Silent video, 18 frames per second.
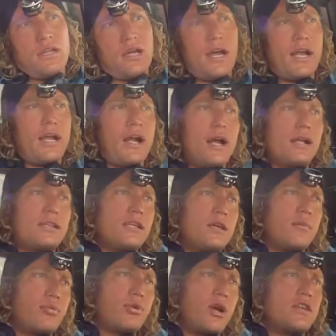I got the
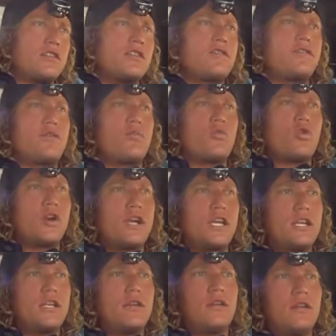impression
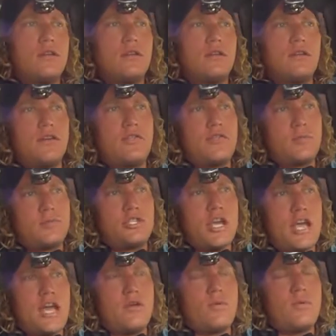from
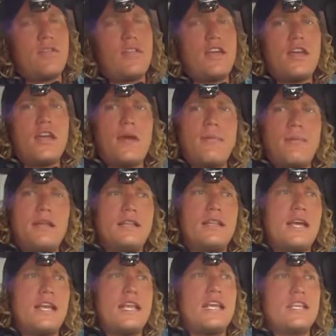chatting with him
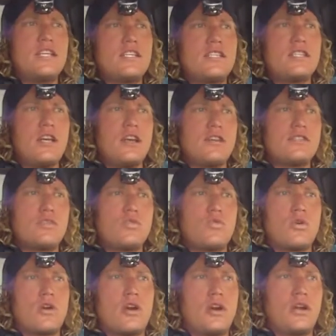that he just does the
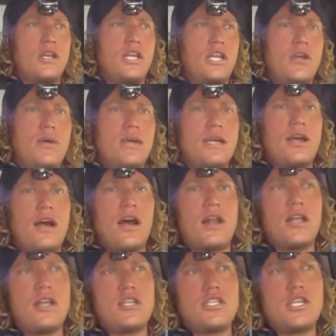work. He
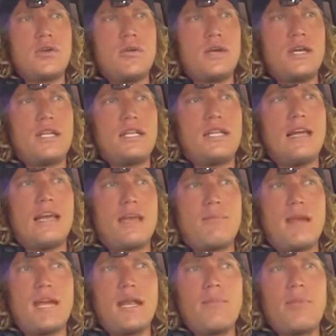got into it like
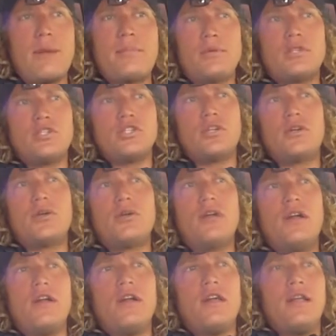many people do
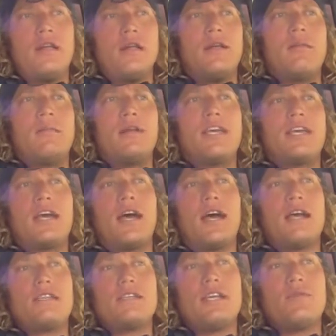
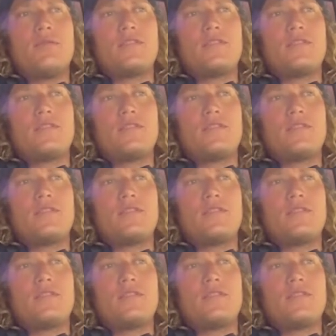because he was